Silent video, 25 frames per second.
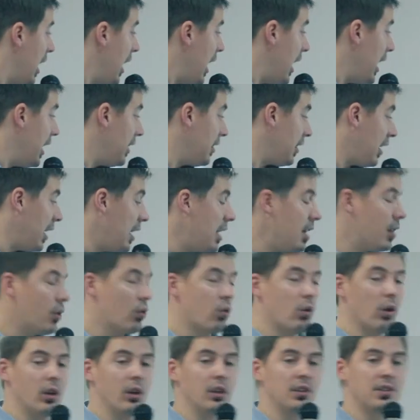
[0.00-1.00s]
And
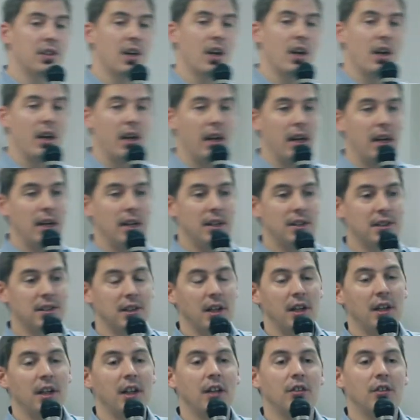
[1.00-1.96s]
Equals is an